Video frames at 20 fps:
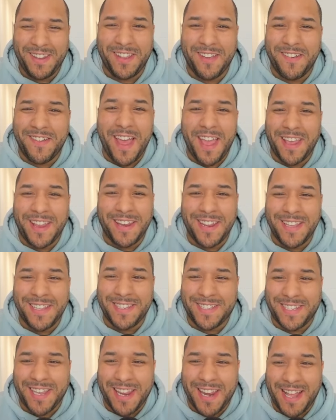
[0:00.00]
no, you didn't
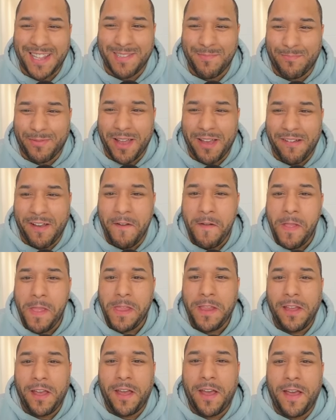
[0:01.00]
see that to blow
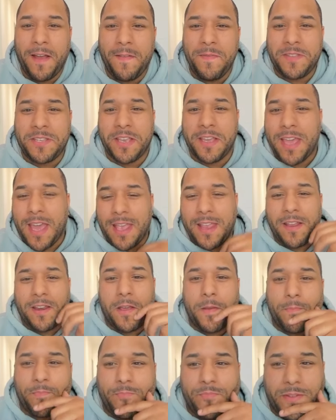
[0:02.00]
it. Uh, so yeah, you
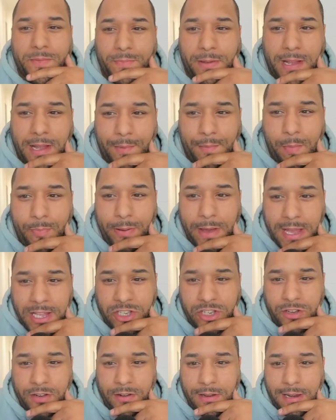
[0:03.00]
know, become a
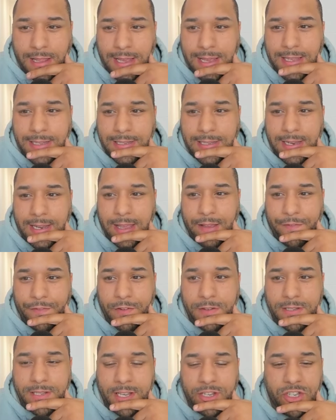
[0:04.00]
Patreon. Link is in the
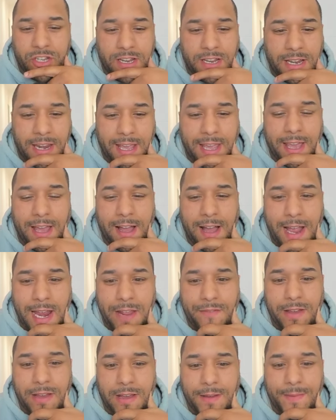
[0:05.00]
info section. Click it.
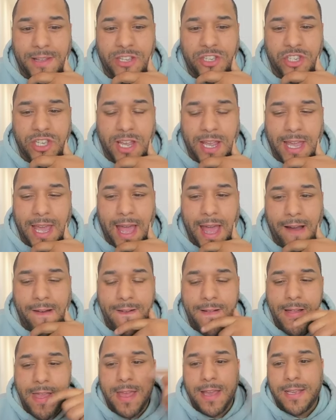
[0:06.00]
Highly recommend you check it
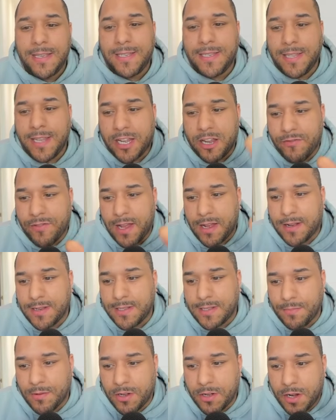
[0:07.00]
out. Stick around
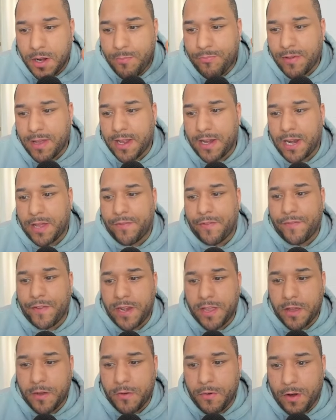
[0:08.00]
because I'm gonna bring another
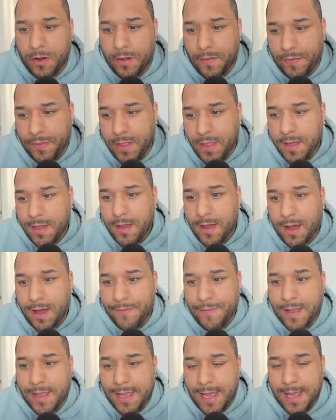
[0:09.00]
video on
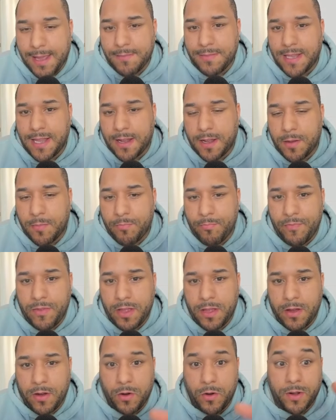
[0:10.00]
other games that can
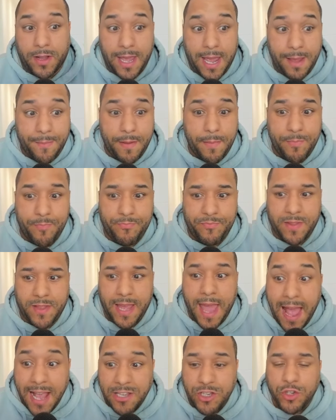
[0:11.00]
uh, or gaming
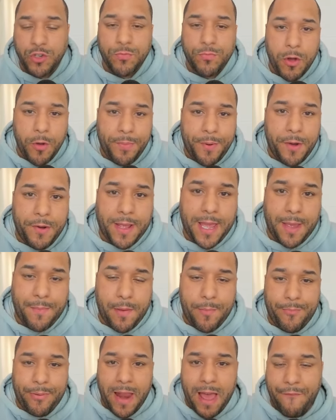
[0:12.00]
casual mobile
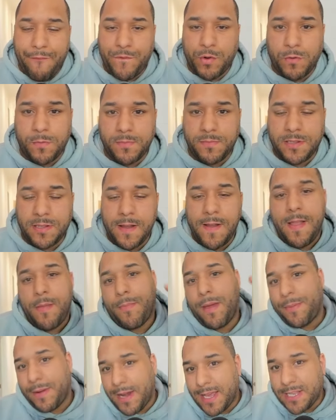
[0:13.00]
gaming platforms.
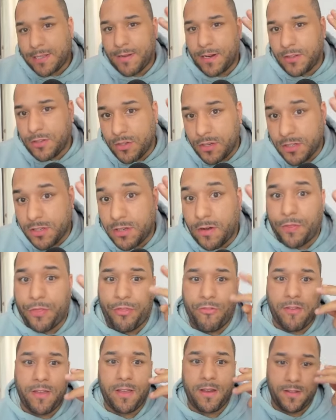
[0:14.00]
Maybe the next one I'll do the top
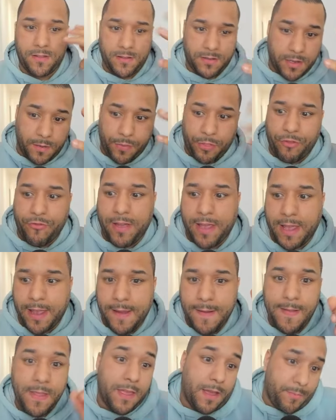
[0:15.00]
three. The top three
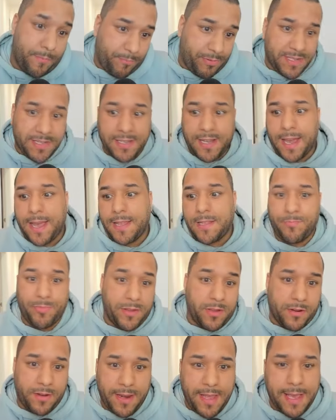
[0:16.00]
besides
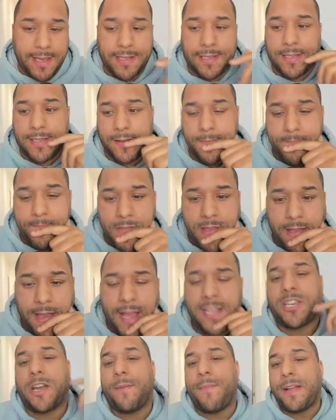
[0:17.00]
beyond this.
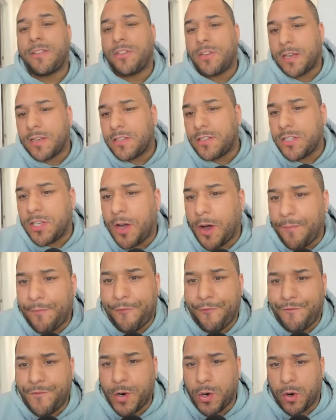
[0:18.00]
Actually, I might do like a top
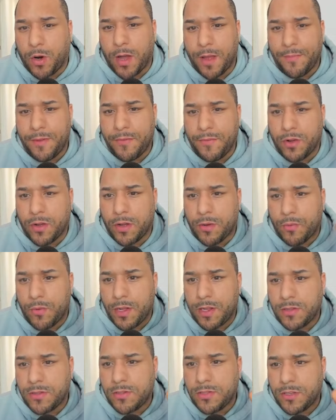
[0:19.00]
four. How many have we got?
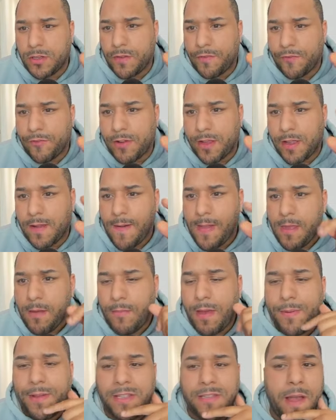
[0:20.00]
One, two, three.
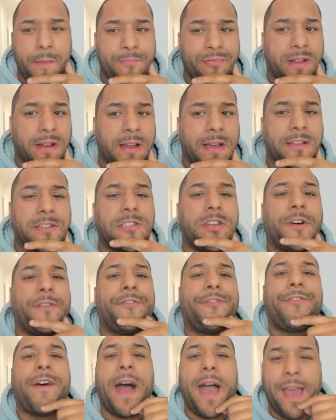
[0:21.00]
Maybe I, bring like a top
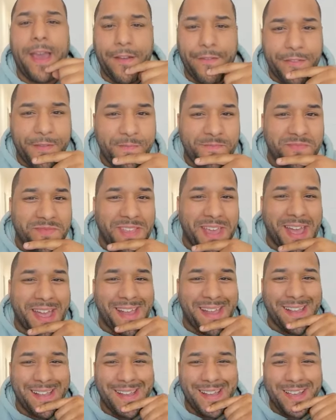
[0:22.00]
five.
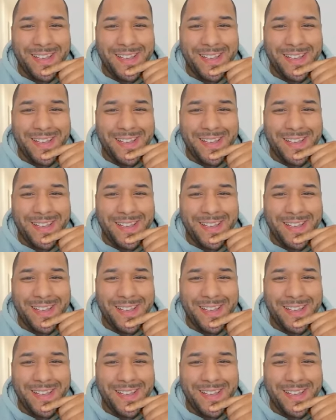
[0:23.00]
Yeah,